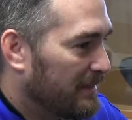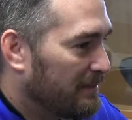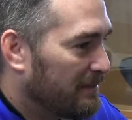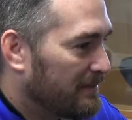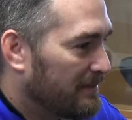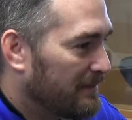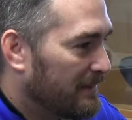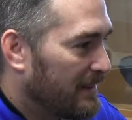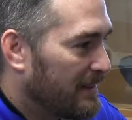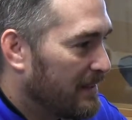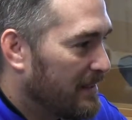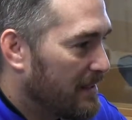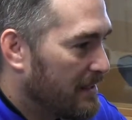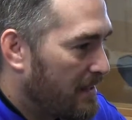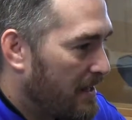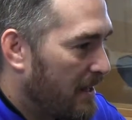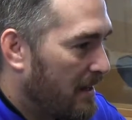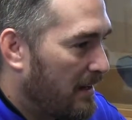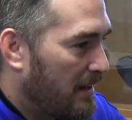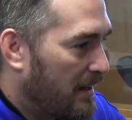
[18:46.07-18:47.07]

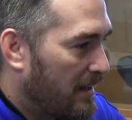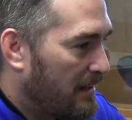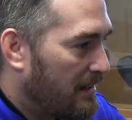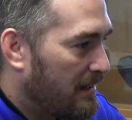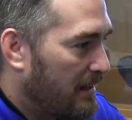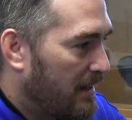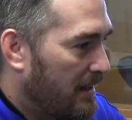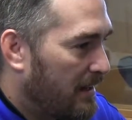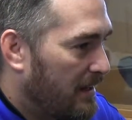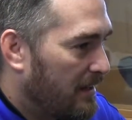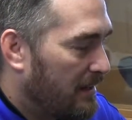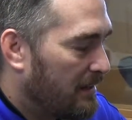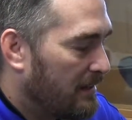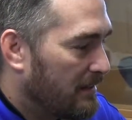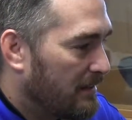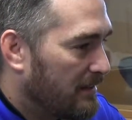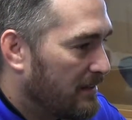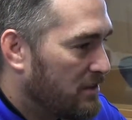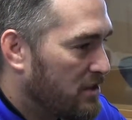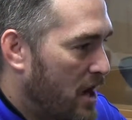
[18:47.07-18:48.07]
kind of like
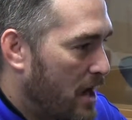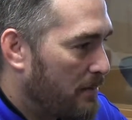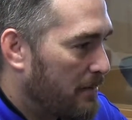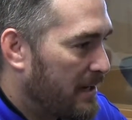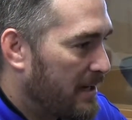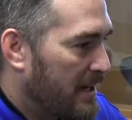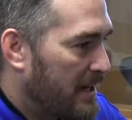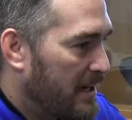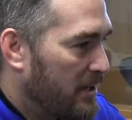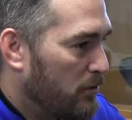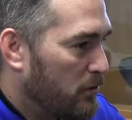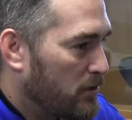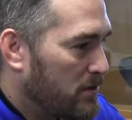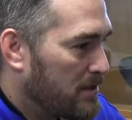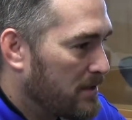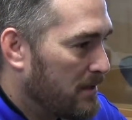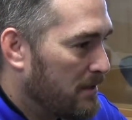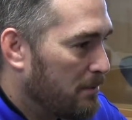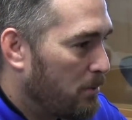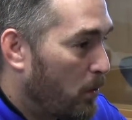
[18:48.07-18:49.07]
John McCain
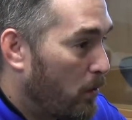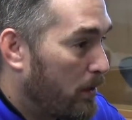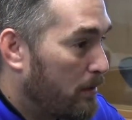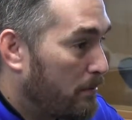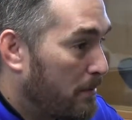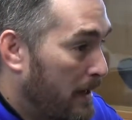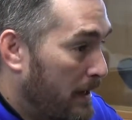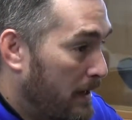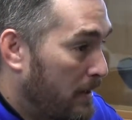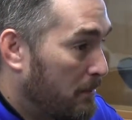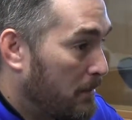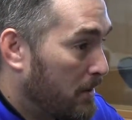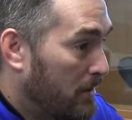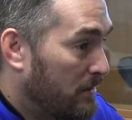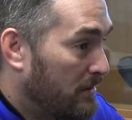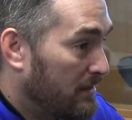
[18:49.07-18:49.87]
was born in Panama.